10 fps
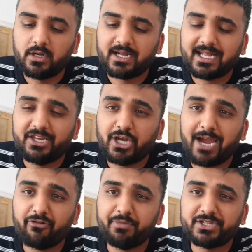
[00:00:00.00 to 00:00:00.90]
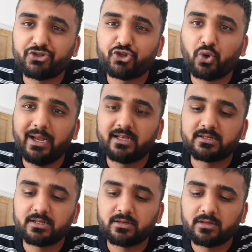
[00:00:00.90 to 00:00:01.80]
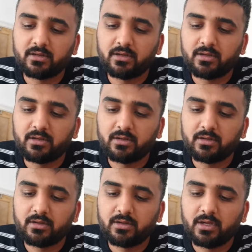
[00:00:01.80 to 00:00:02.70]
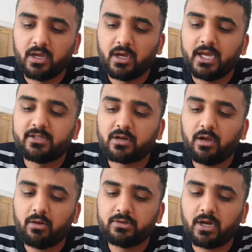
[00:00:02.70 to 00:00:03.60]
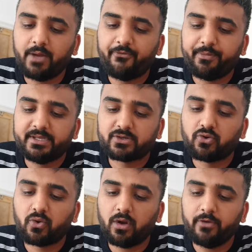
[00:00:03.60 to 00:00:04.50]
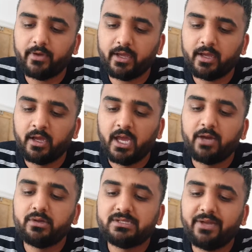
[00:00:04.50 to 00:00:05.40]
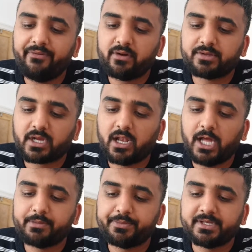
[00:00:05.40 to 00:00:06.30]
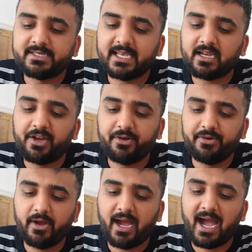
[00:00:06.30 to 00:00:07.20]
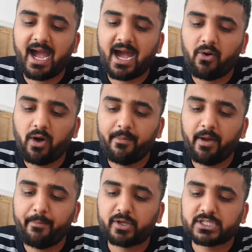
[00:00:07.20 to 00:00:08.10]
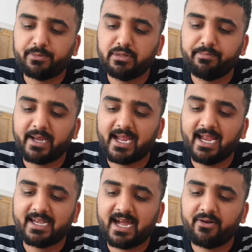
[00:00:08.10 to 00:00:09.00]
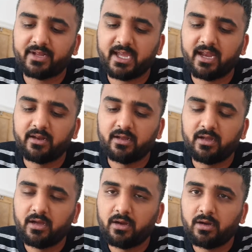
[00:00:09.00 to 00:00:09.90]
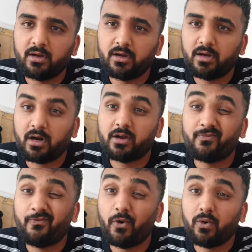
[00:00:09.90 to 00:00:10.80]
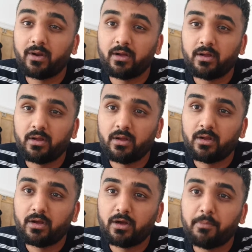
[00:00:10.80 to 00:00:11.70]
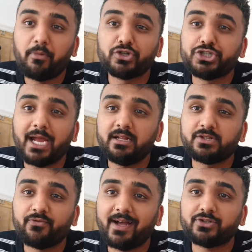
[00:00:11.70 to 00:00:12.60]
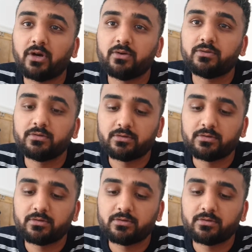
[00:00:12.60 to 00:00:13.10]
Can you carry me to the toilet? It took a long time for me to crawl over here. It was difficult to climb up the sink. I don't know how I might possibly get down again. I could fall. My shell is fragile.